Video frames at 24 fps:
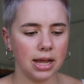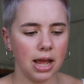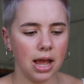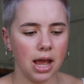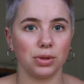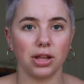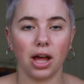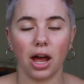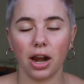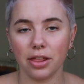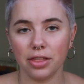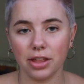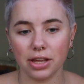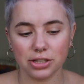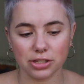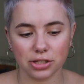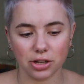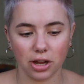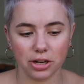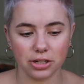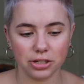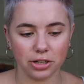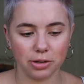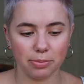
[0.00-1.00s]
So a lot of things
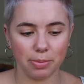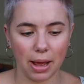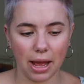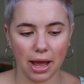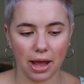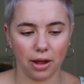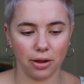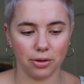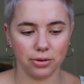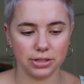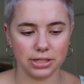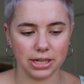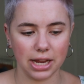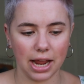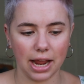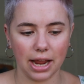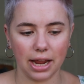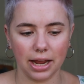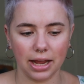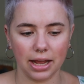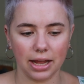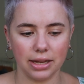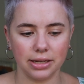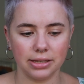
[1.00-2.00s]
are under a pound,
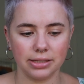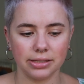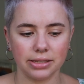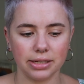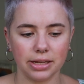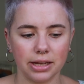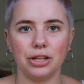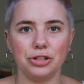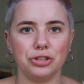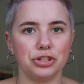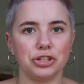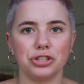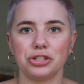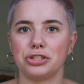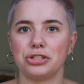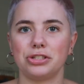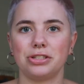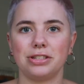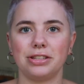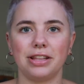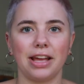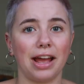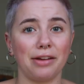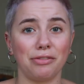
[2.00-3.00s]
and
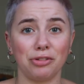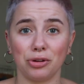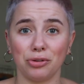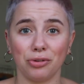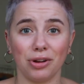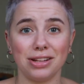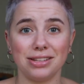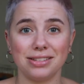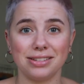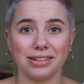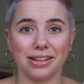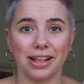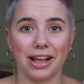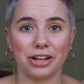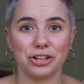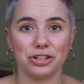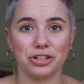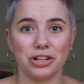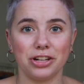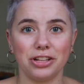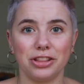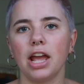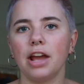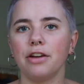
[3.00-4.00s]
just they have a great
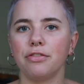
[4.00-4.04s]
selection.